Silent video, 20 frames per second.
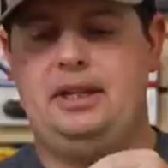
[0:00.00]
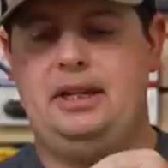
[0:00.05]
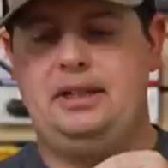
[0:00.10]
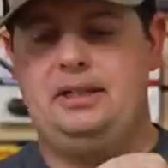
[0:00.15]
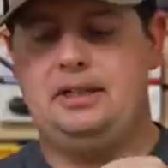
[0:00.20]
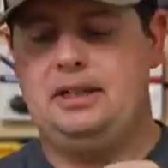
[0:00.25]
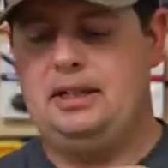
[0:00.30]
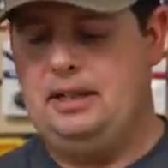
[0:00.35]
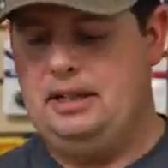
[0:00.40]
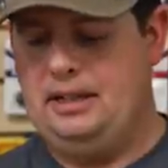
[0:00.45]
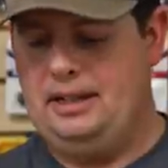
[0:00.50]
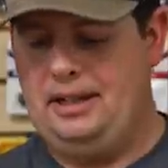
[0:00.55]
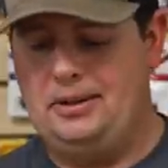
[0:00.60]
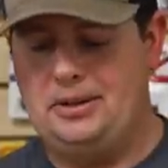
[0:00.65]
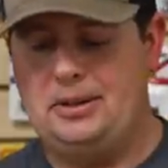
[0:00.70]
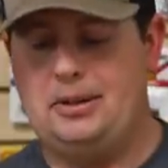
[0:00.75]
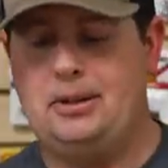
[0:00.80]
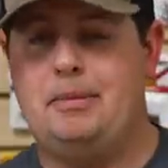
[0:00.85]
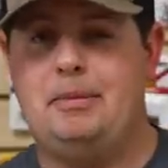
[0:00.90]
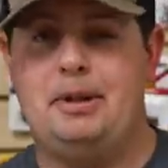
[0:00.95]
things. They
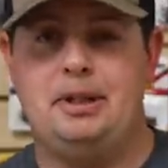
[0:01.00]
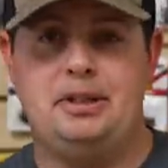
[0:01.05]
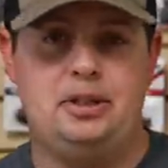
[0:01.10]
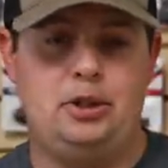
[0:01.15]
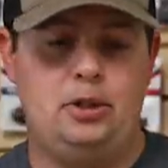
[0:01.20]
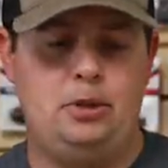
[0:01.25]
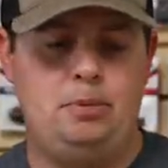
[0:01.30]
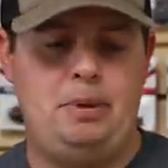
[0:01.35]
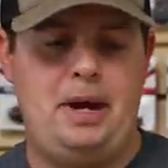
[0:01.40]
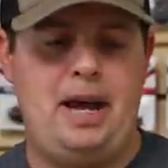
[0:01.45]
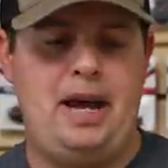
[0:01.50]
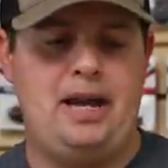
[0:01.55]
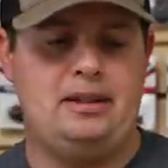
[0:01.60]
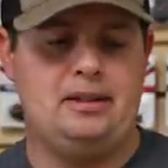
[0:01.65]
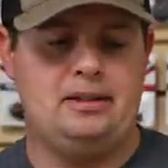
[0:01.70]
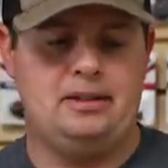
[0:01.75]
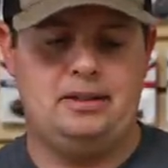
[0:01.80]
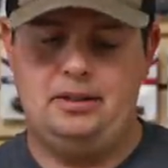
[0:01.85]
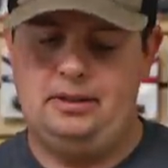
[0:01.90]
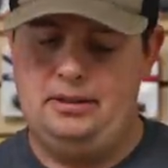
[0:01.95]
also come in a
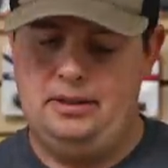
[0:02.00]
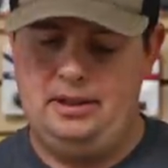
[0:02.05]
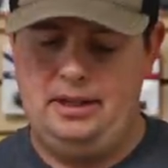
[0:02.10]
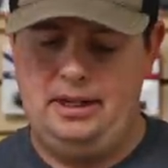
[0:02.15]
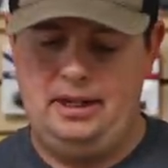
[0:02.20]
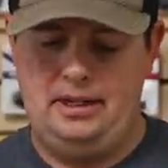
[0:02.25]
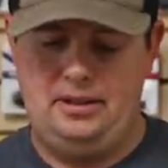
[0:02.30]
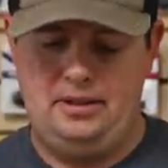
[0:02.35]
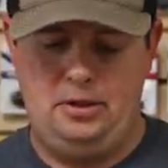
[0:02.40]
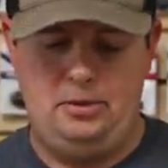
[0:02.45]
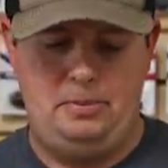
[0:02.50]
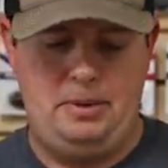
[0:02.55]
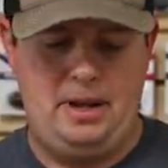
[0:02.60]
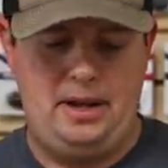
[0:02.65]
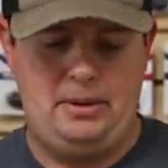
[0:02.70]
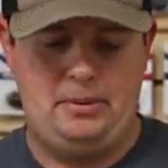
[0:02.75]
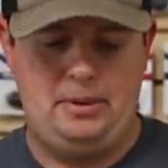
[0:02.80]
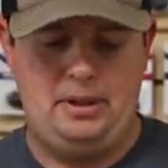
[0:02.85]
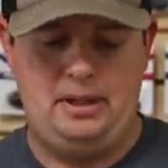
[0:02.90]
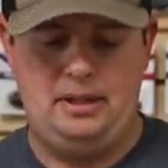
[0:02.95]
2-pack, so you're gonna get a
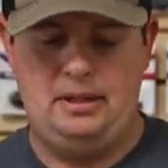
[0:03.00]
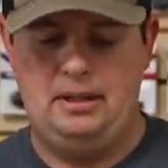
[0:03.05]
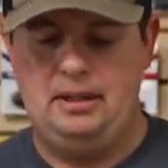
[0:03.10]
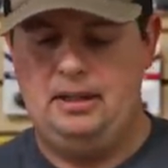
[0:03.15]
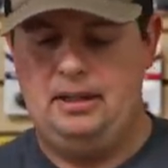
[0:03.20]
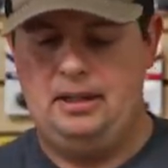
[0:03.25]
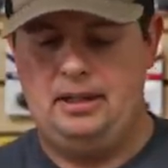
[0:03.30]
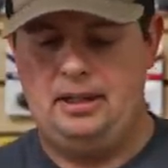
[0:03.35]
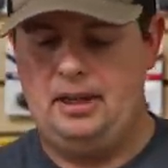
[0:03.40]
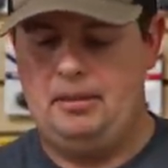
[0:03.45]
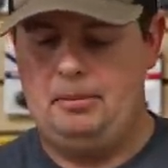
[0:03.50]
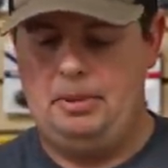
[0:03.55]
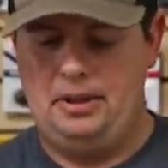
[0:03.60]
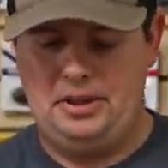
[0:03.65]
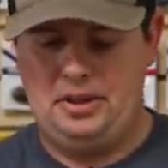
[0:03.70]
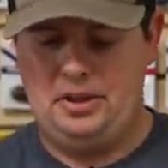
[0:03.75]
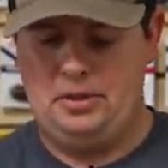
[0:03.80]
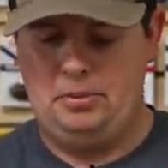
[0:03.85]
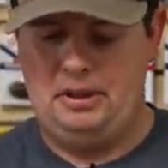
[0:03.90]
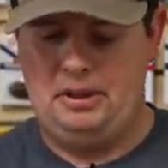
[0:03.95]
2-pack with it. They got a bunch of